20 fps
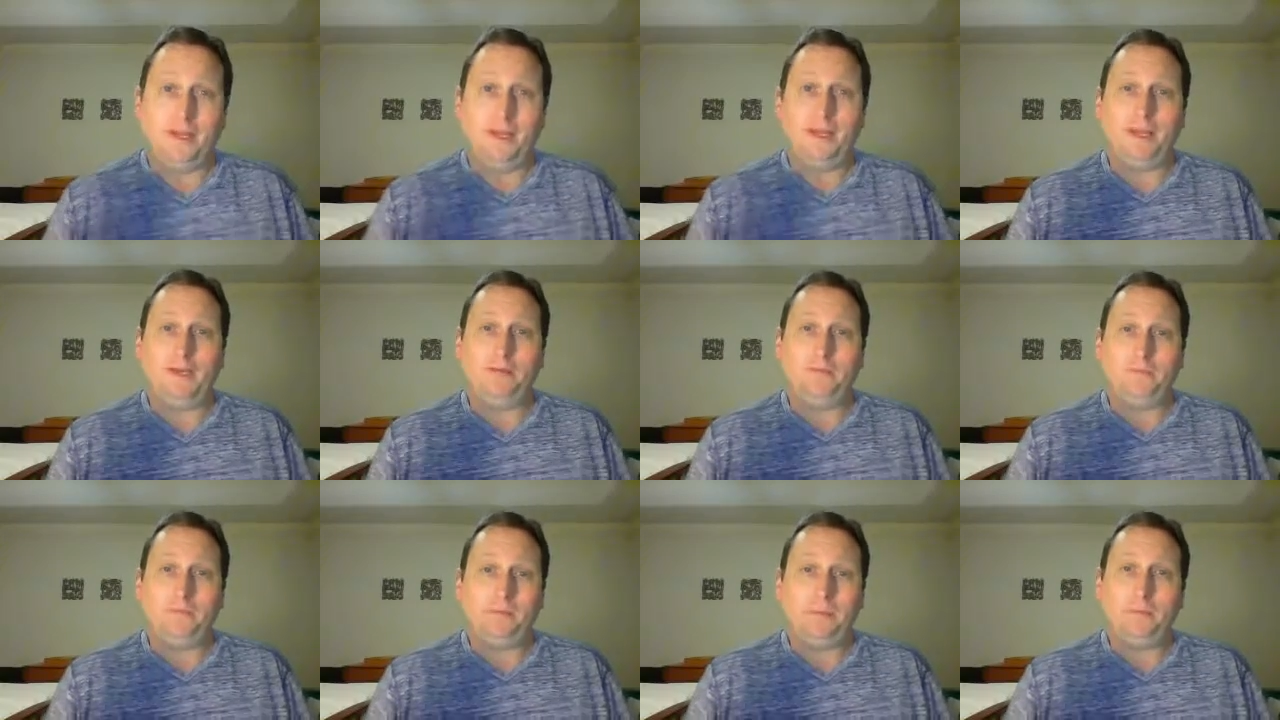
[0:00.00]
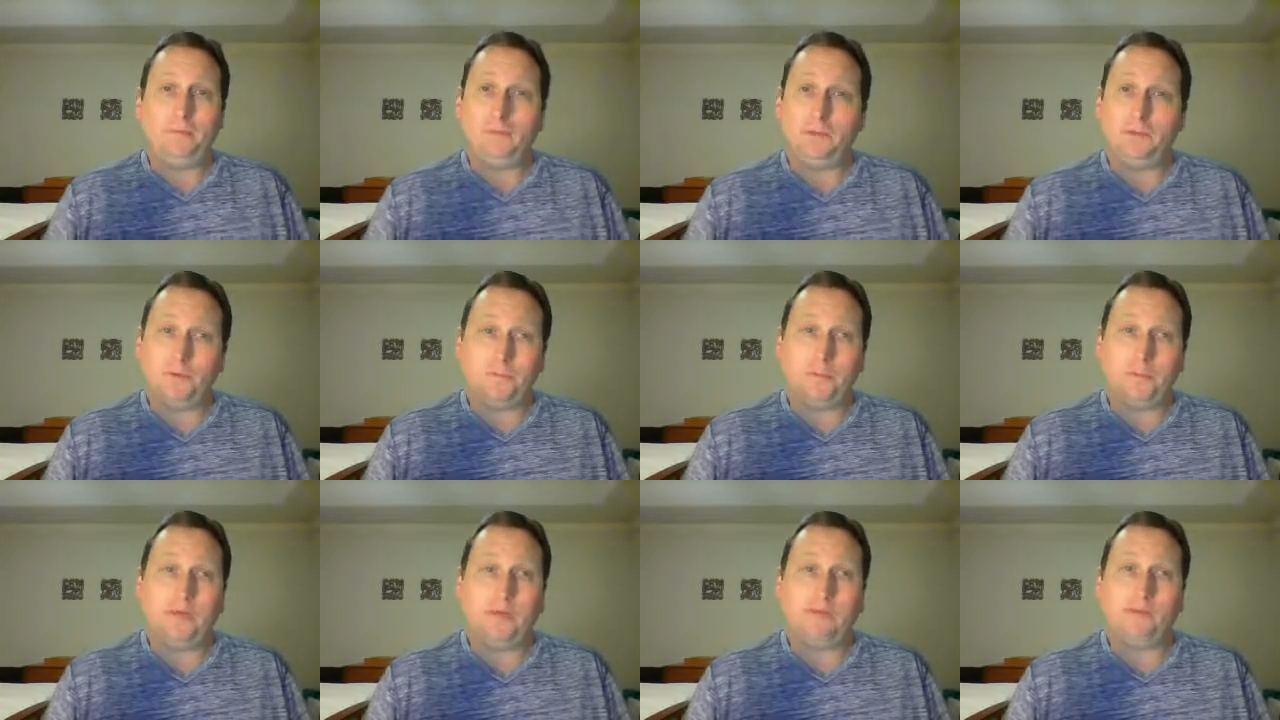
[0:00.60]
And people
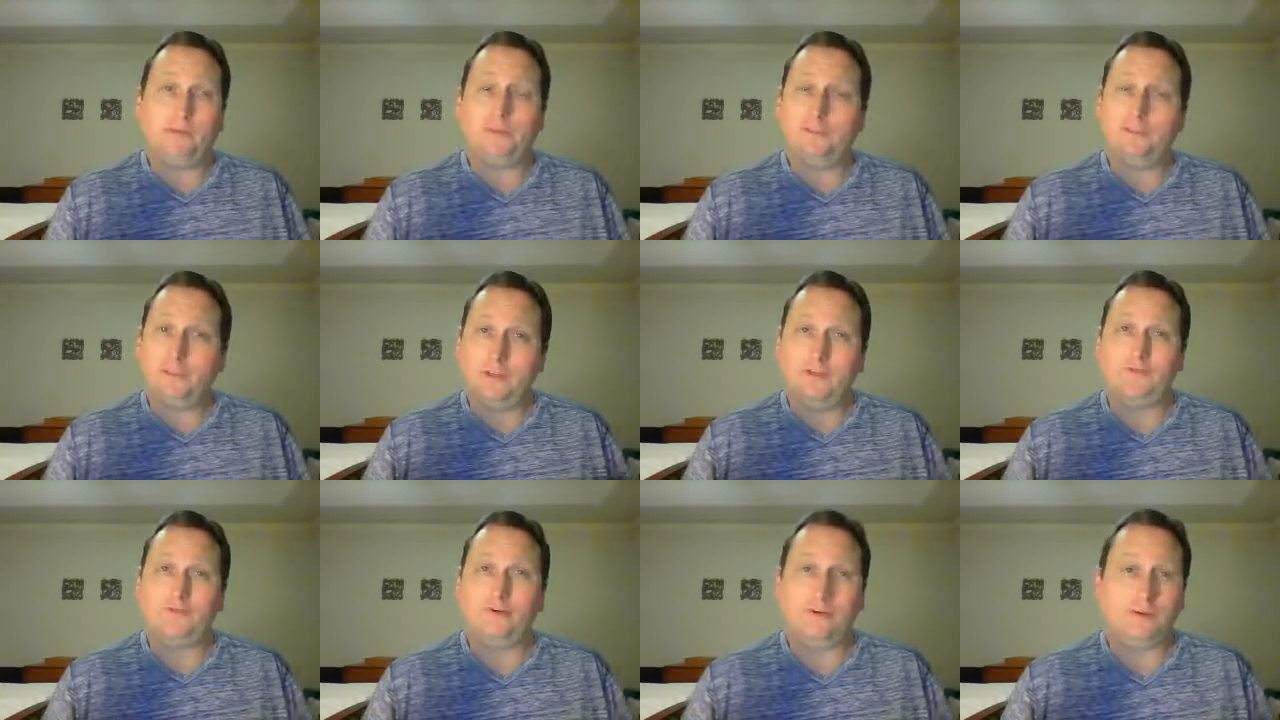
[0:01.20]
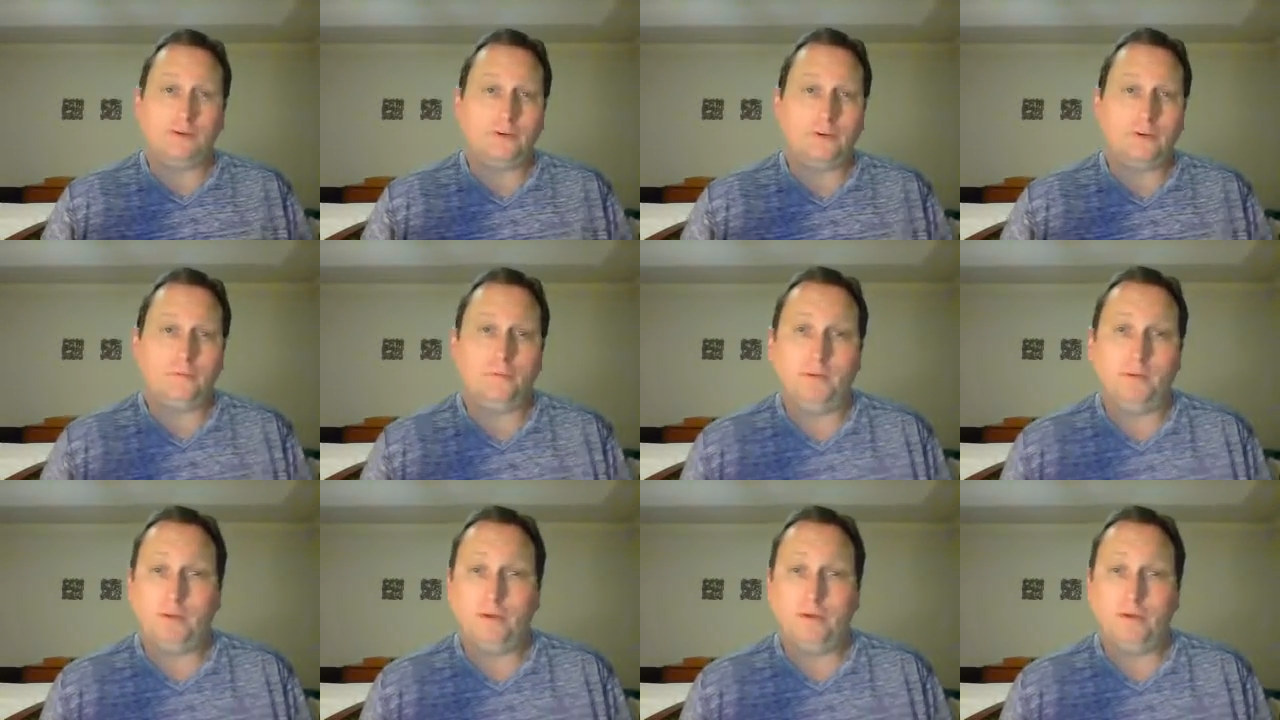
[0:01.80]
don't pay you to sit in front of your
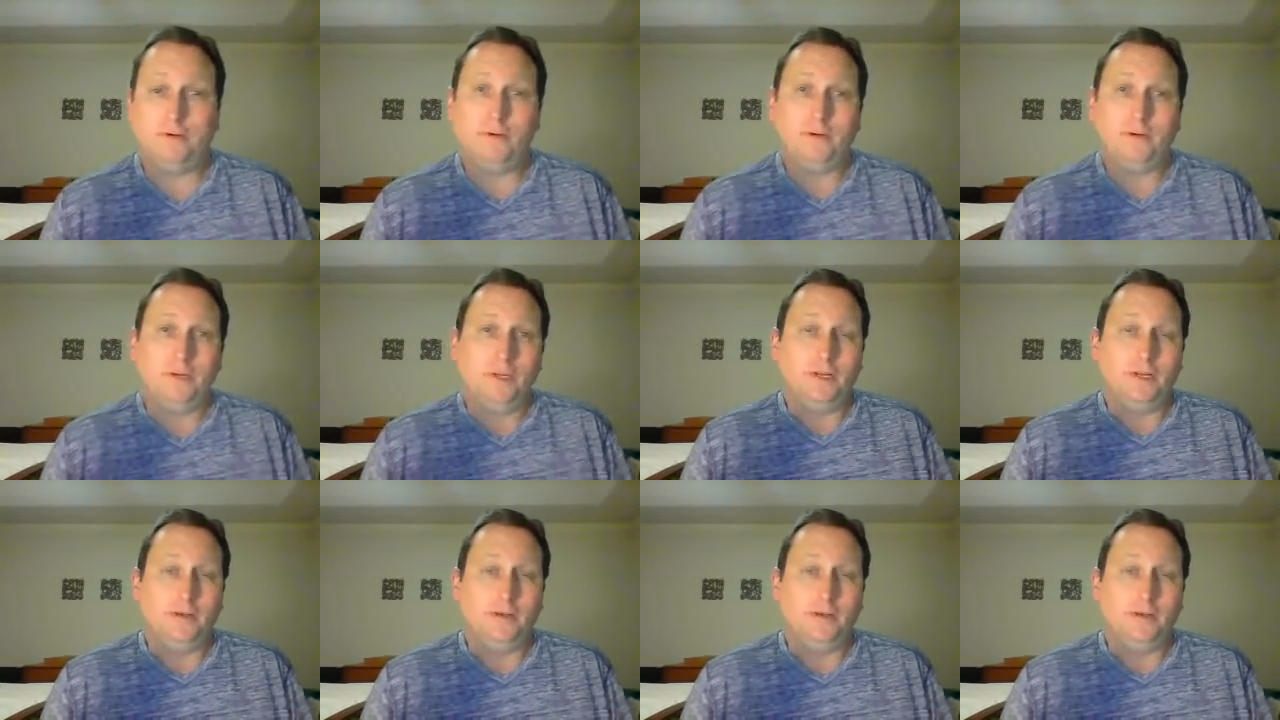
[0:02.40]
computer